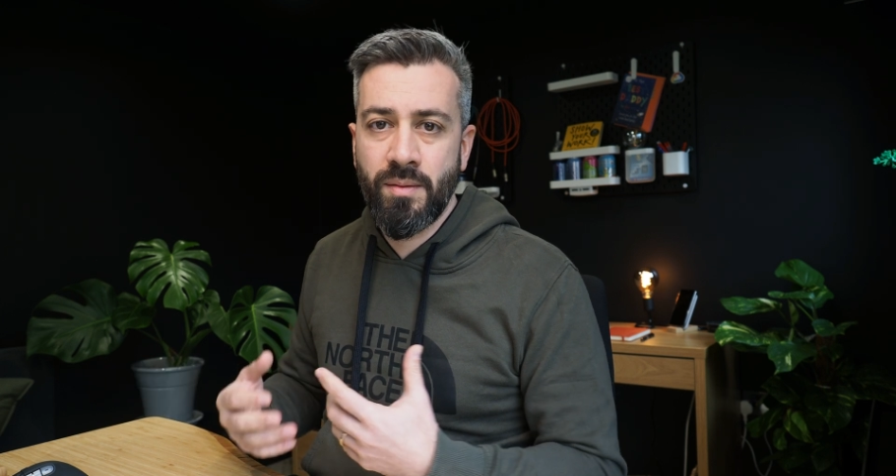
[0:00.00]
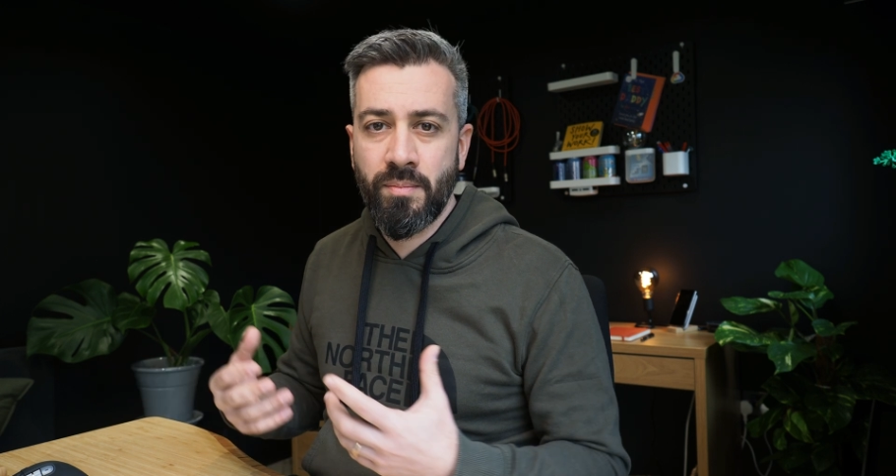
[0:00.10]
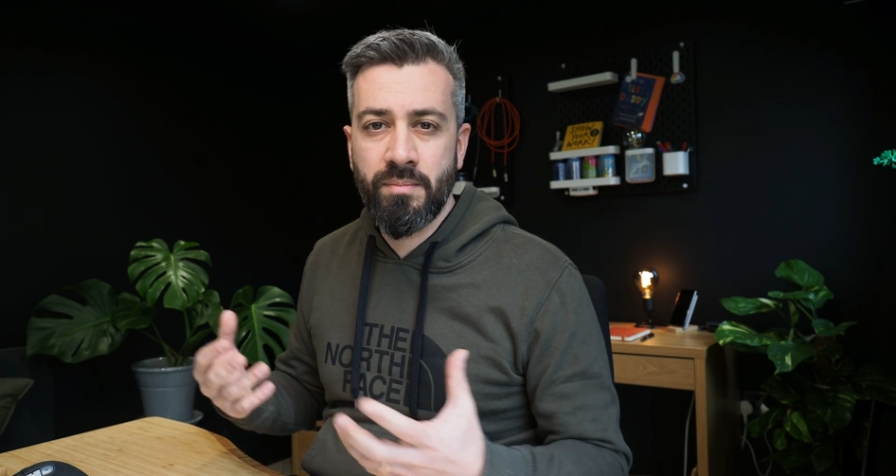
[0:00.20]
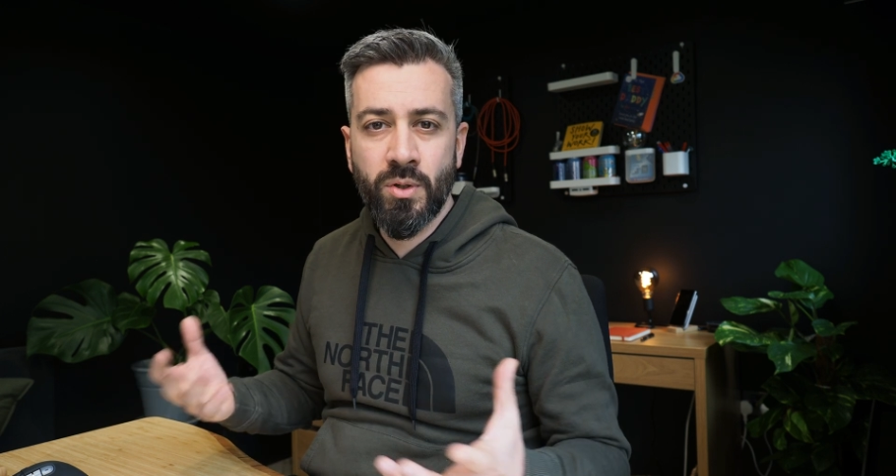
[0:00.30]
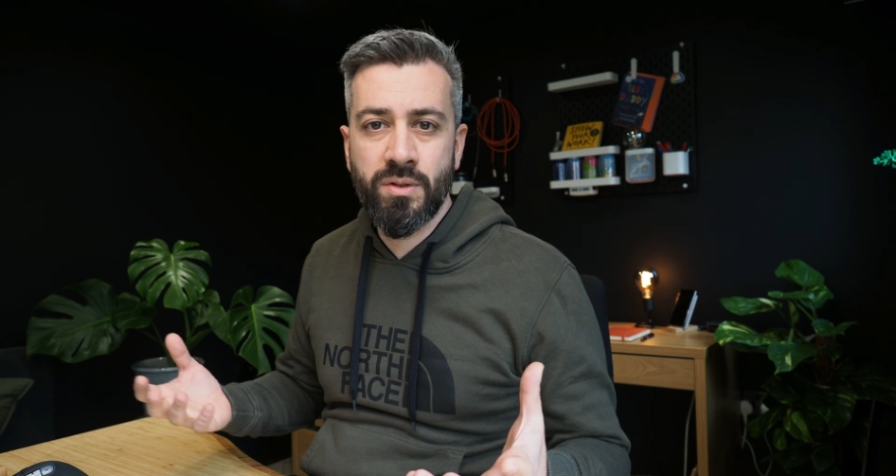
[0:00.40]

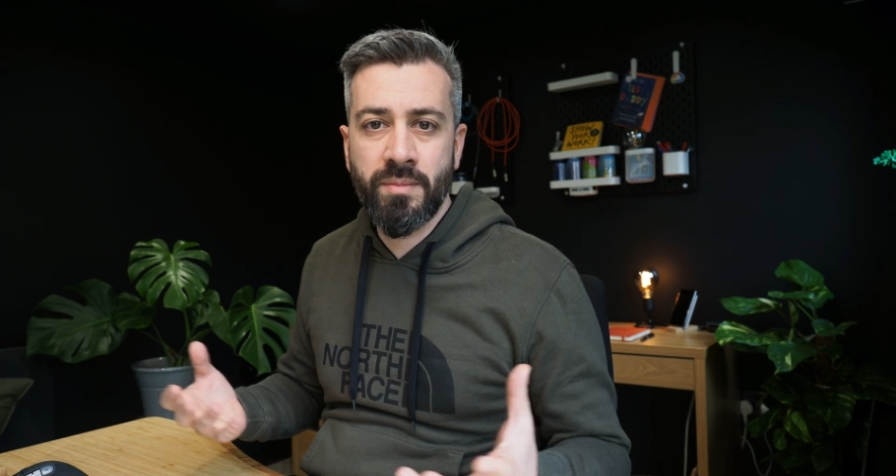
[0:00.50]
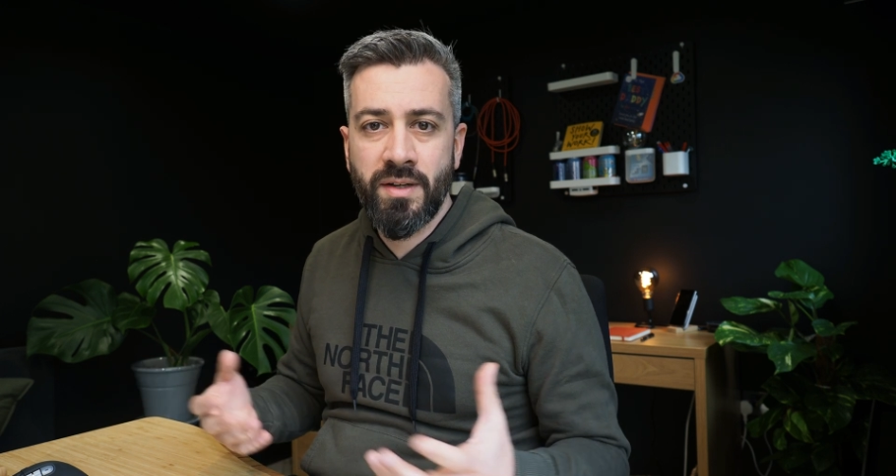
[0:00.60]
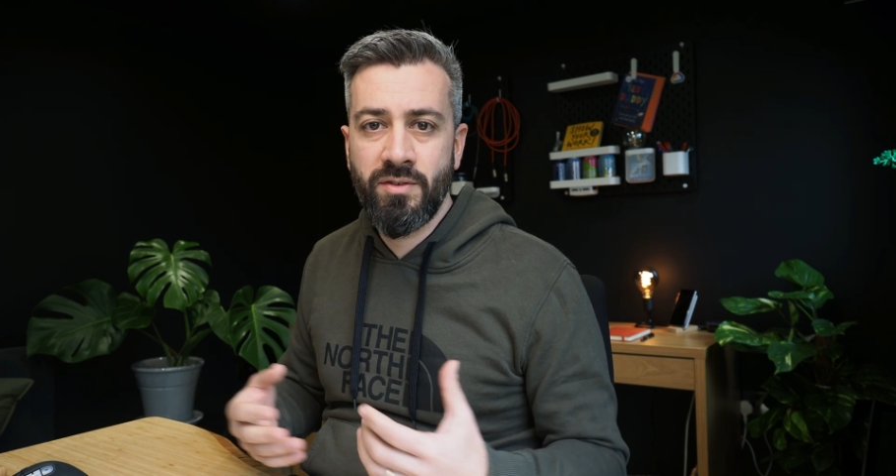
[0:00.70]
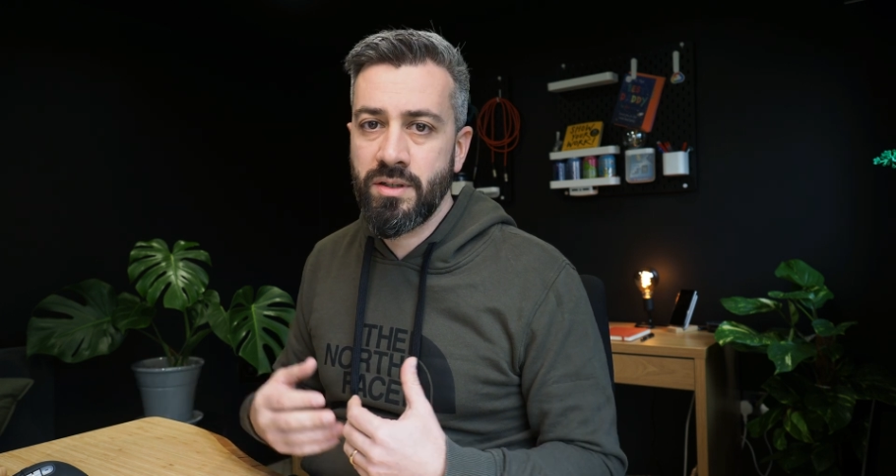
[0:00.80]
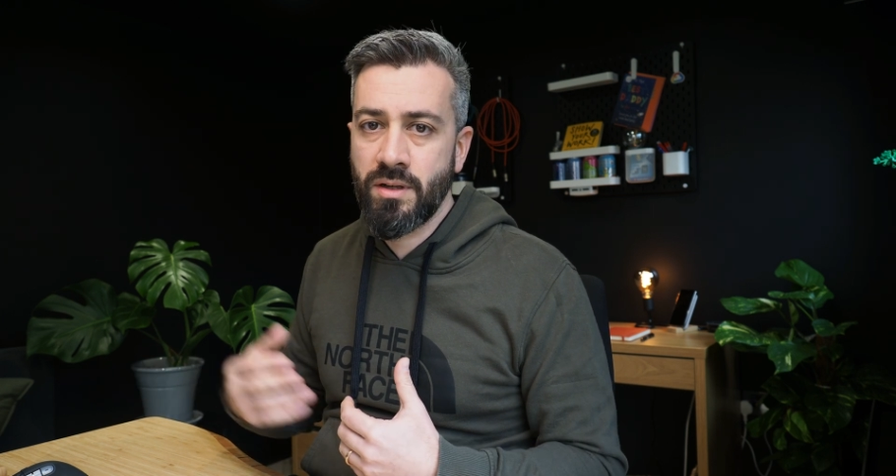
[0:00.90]
most of my
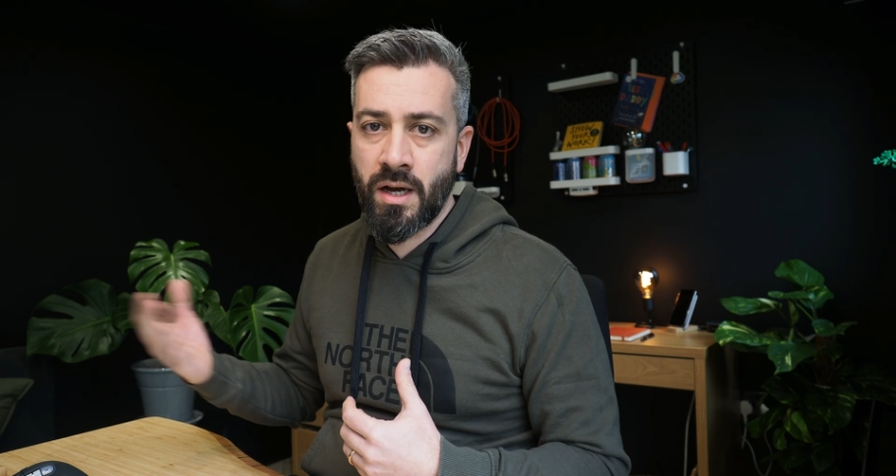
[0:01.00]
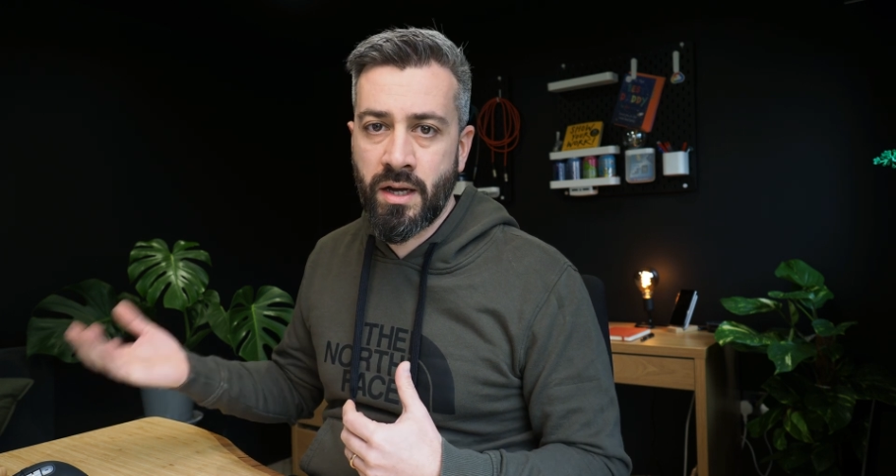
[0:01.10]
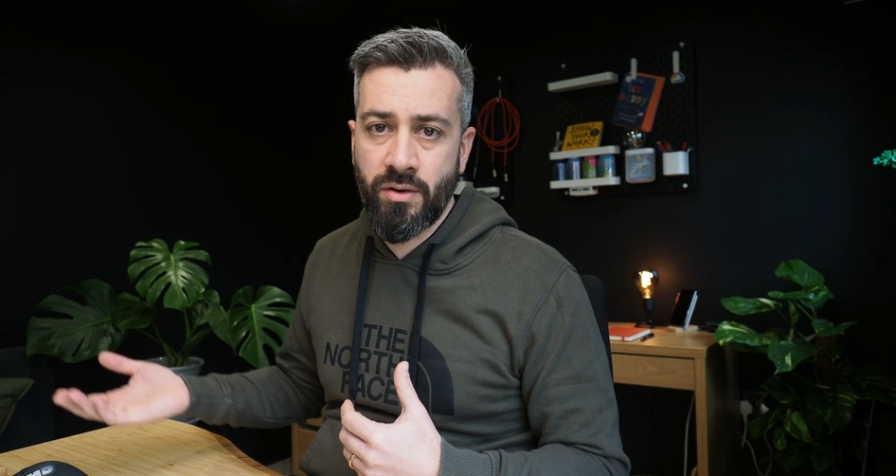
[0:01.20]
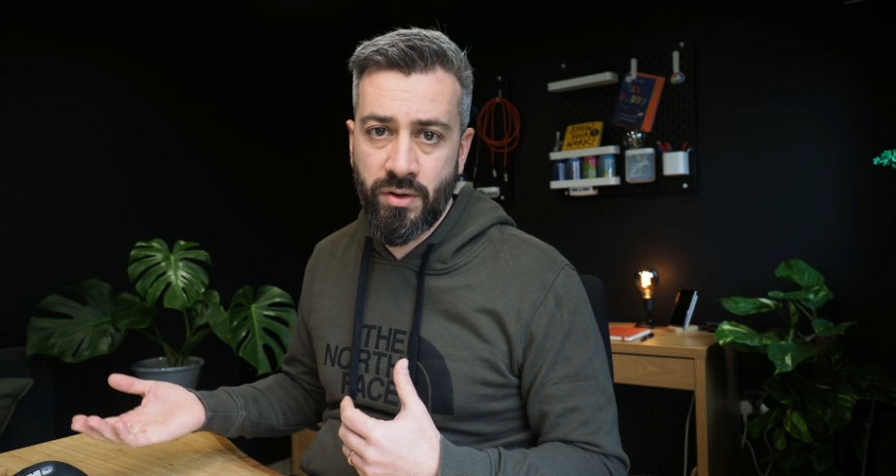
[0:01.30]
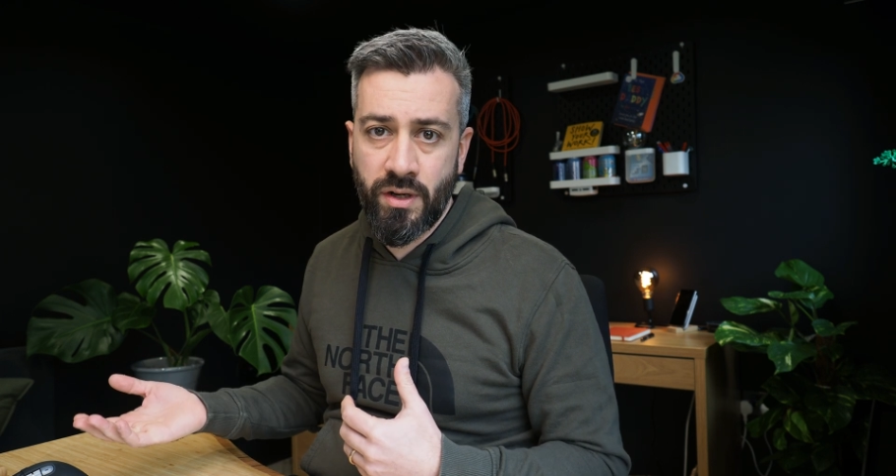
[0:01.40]
videos are
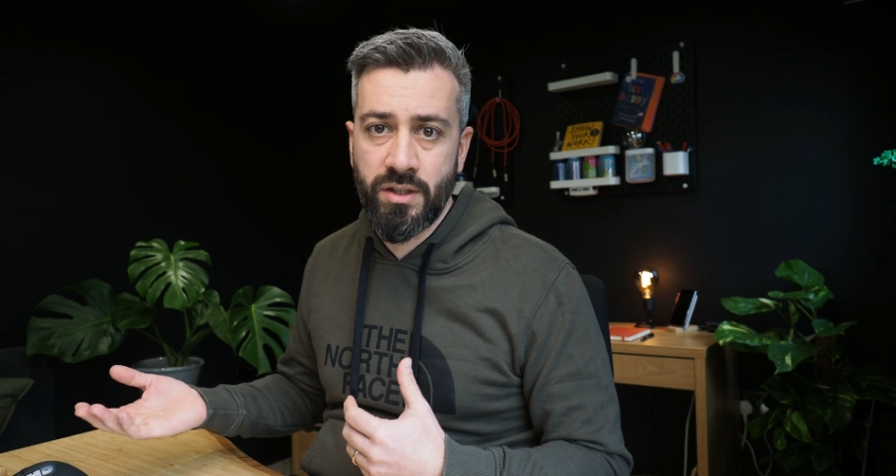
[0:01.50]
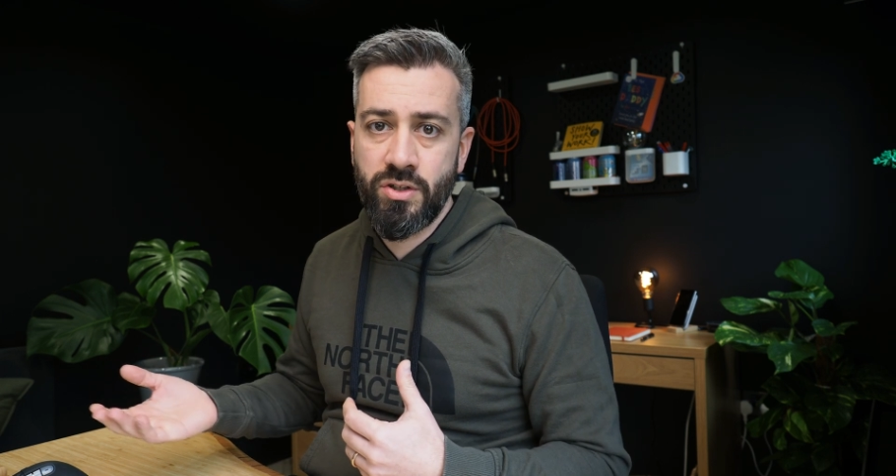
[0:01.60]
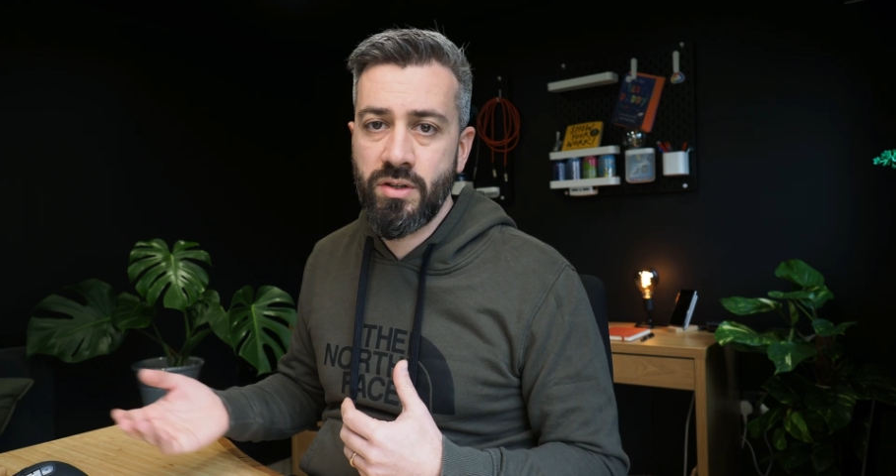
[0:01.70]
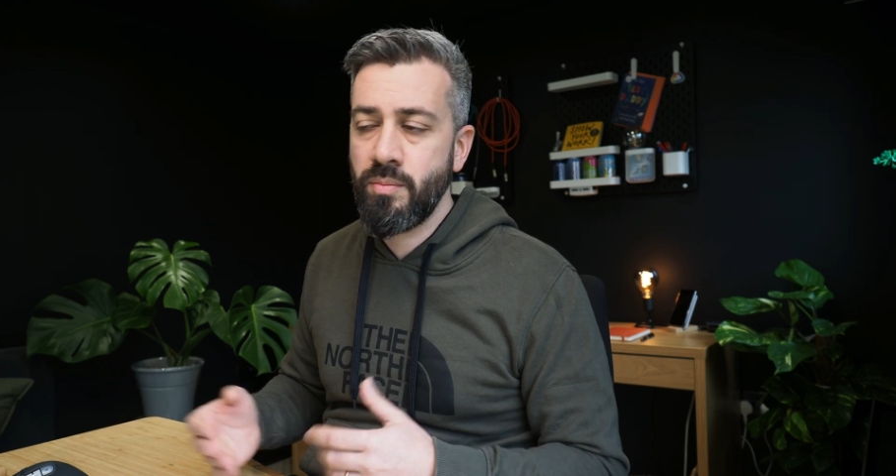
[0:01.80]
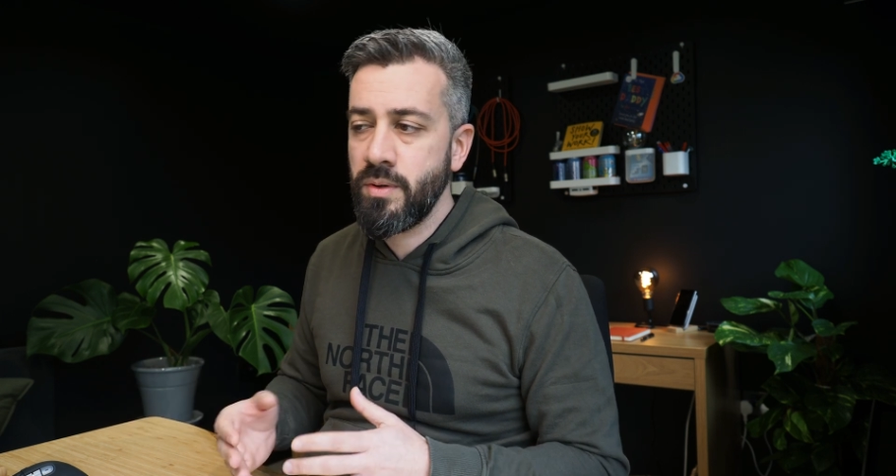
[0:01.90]
on uh, G C P.